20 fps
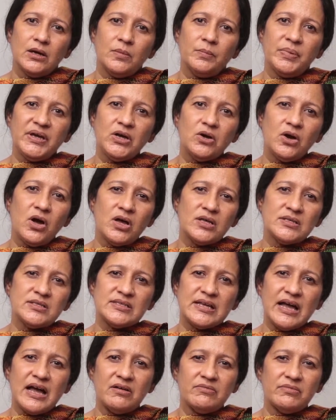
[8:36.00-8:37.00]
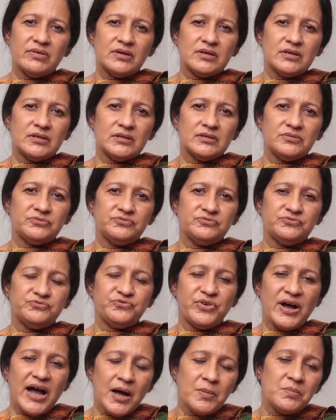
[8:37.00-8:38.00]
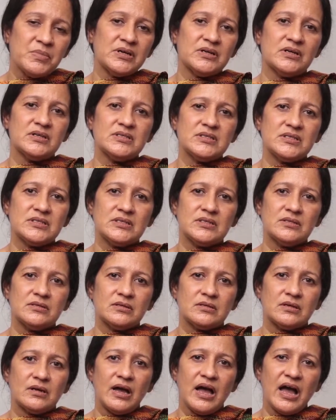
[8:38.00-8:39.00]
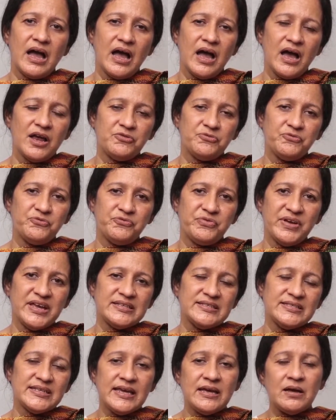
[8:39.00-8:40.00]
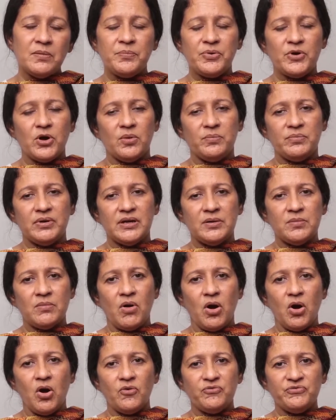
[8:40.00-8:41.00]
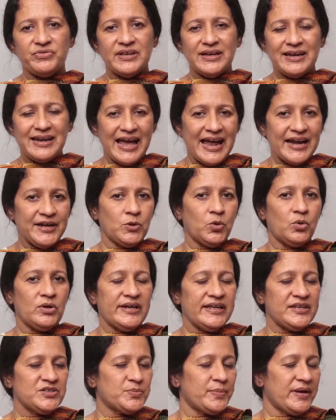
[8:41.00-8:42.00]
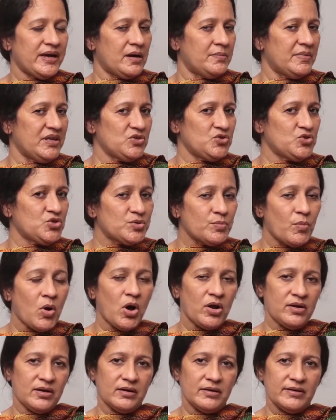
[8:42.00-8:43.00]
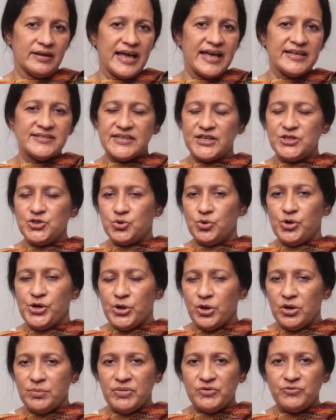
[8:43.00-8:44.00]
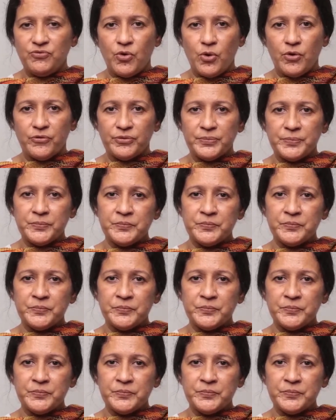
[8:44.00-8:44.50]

because our farmers are facing a problem of their land holdings becoming smaller, as I told you all before.